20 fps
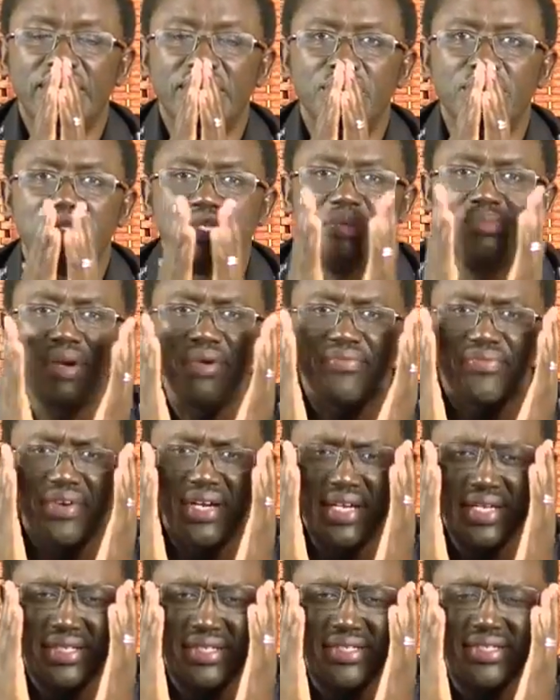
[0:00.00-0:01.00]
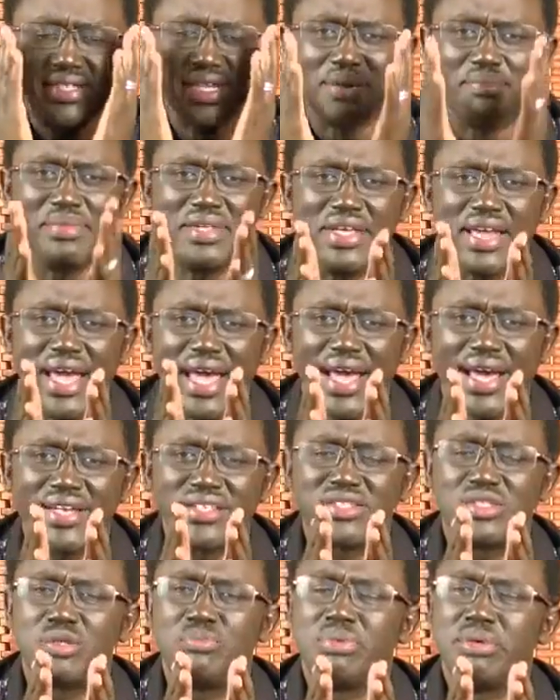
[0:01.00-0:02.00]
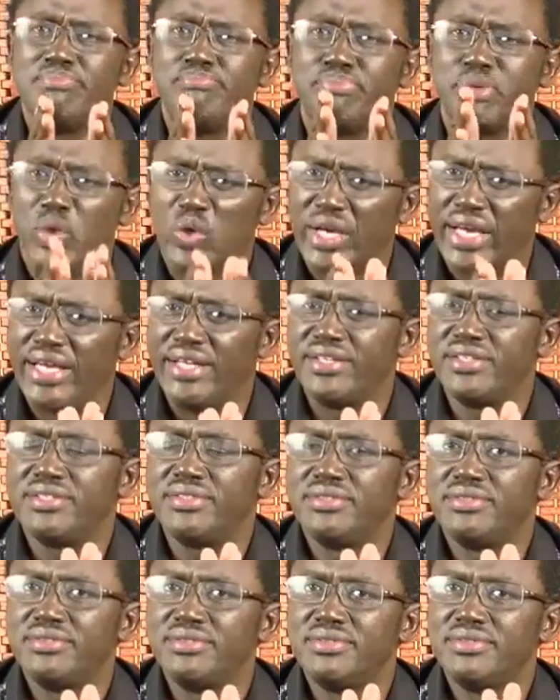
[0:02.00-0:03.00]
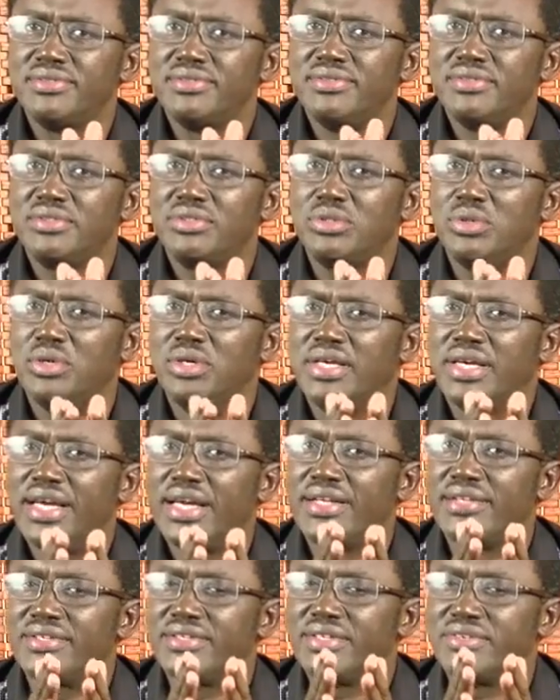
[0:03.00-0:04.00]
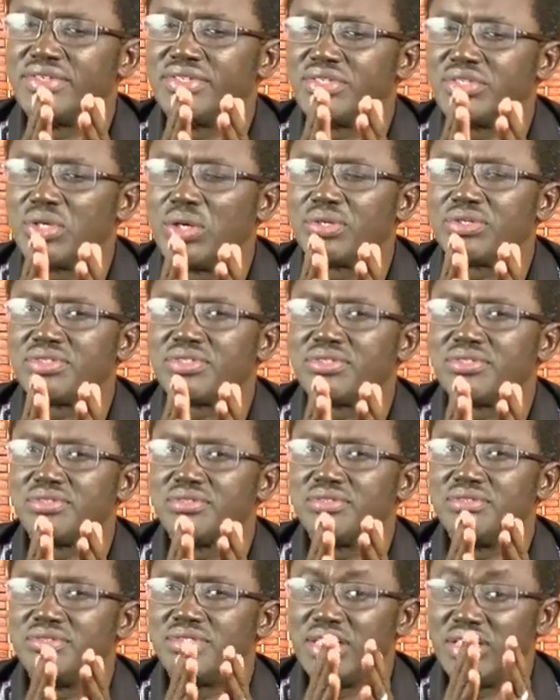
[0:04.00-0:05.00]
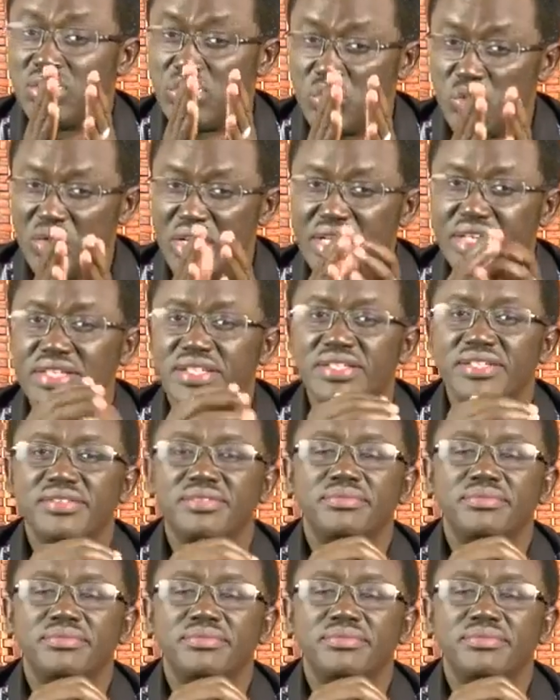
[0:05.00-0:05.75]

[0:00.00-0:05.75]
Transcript: You see, my friend, something has to be broken to get the results that you need.